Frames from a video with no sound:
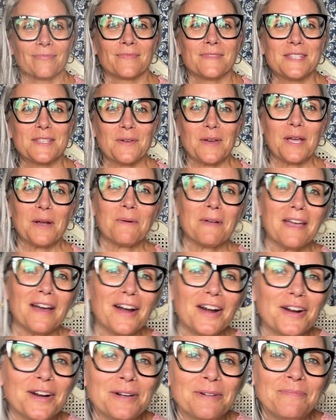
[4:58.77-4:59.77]
So here we
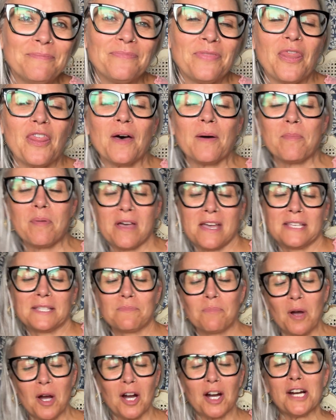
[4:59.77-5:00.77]
are. The
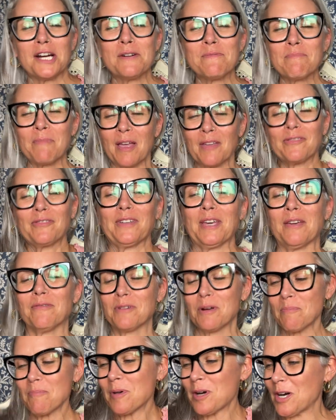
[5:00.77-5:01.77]
best part, my
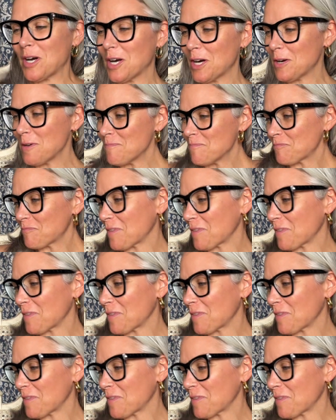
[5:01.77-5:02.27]
favorite part,